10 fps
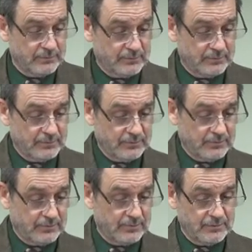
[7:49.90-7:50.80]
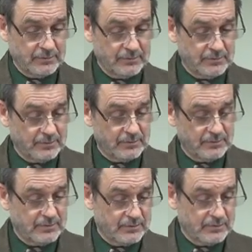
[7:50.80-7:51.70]

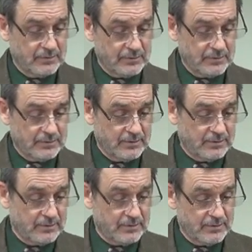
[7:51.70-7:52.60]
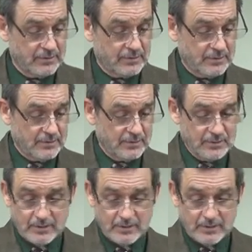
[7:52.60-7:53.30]
(no one is talking)